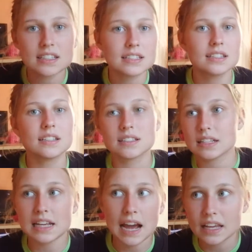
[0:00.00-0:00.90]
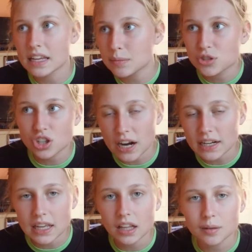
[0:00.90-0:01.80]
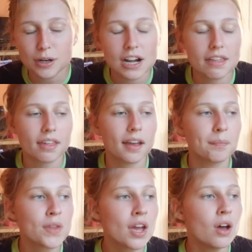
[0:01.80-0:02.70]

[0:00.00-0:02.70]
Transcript: is attacking him, is trying to kill him or anything.